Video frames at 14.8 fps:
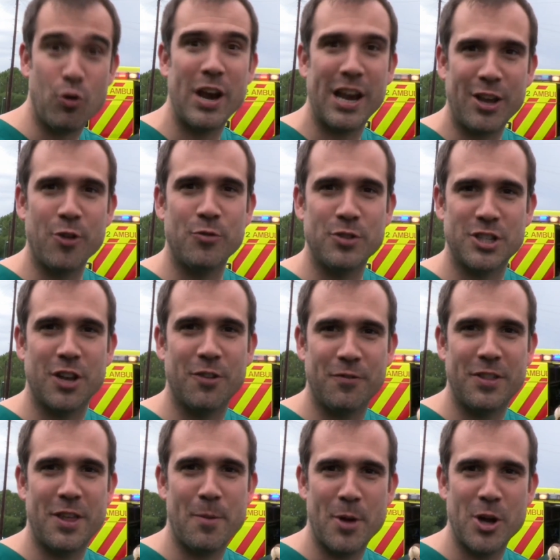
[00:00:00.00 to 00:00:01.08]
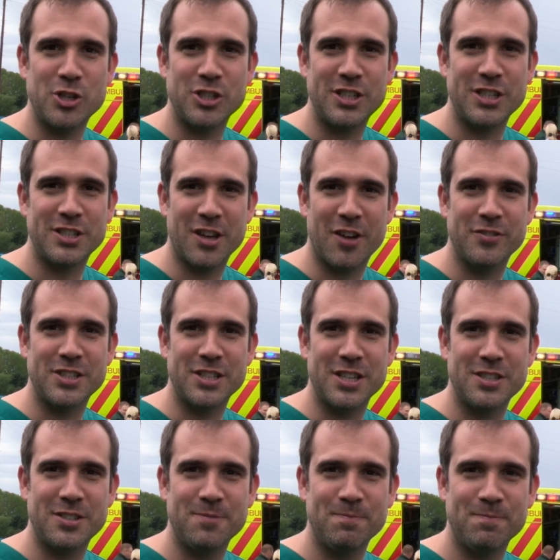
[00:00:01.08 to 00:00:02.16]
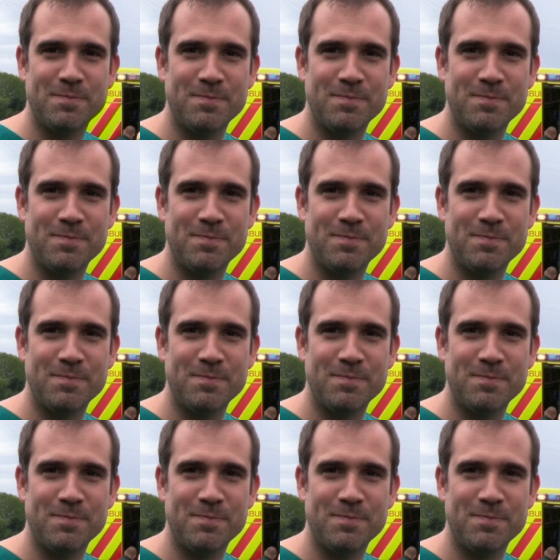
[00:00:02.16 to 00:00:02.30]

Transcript: a really good result for the emergency services.